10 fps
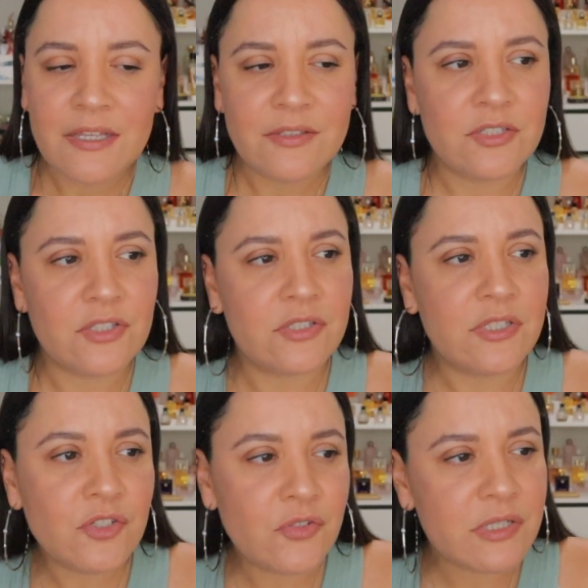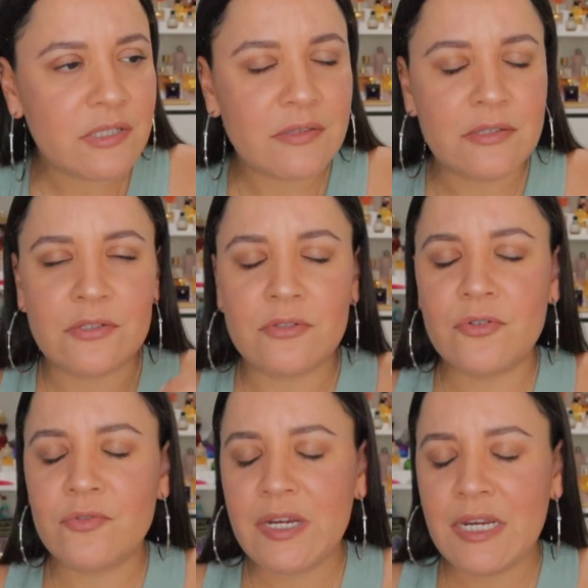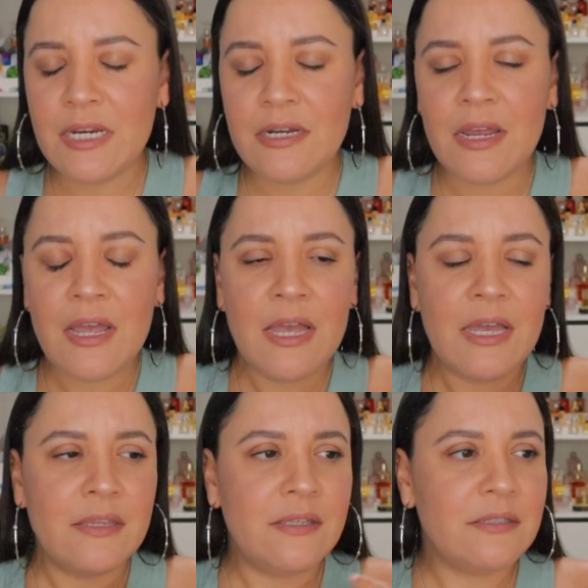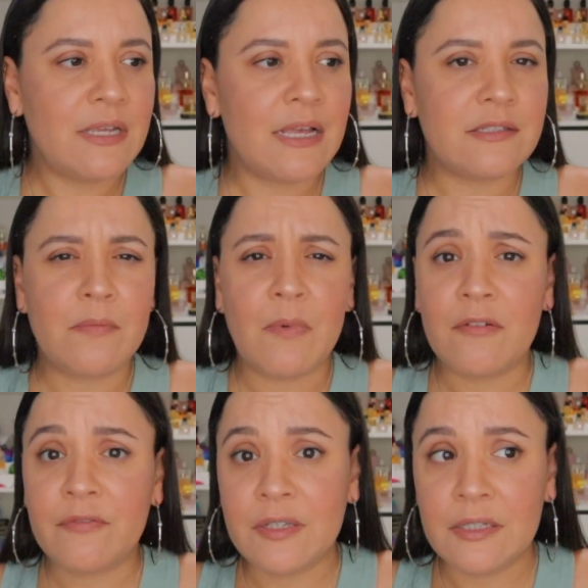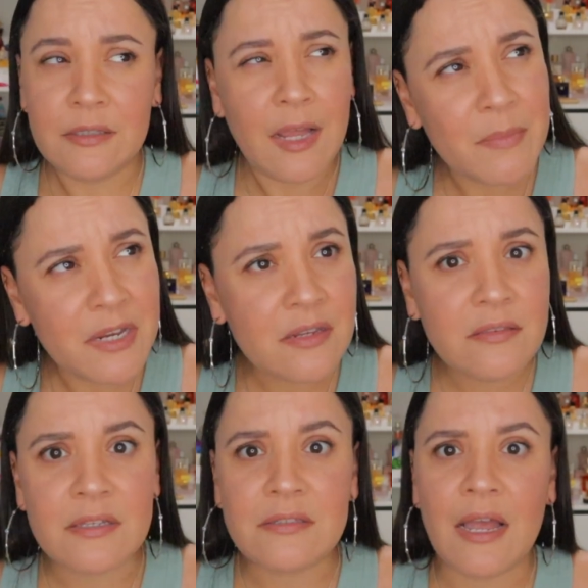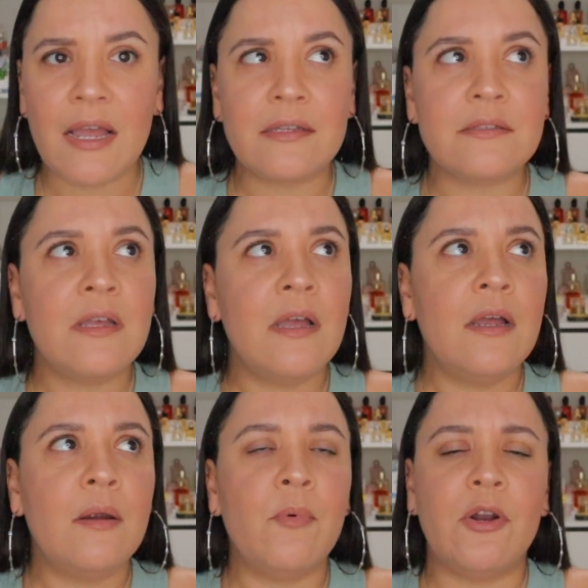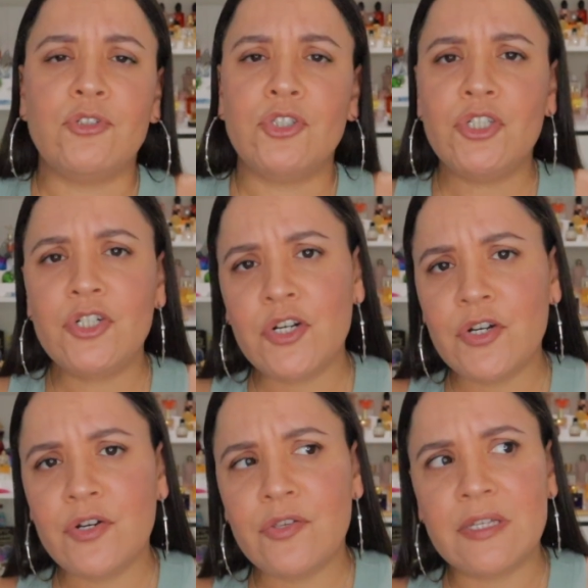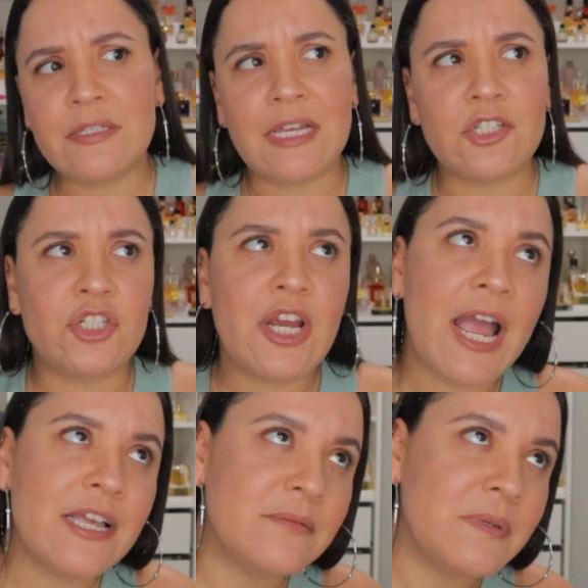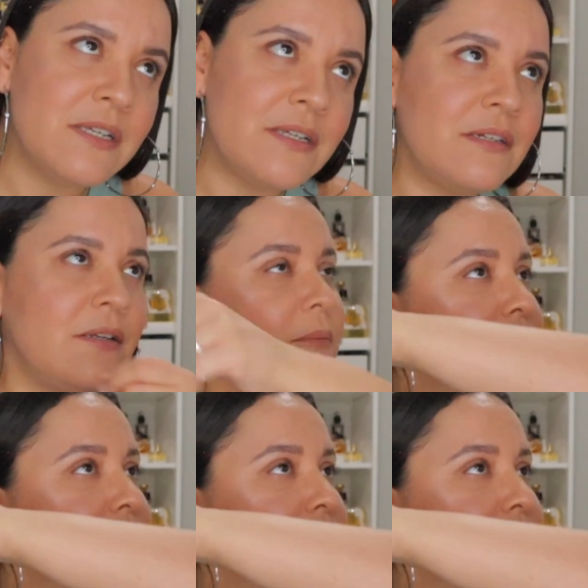This is citrus, this is green, this has Amalfi lemon, this has brown sugar, this has jasmine,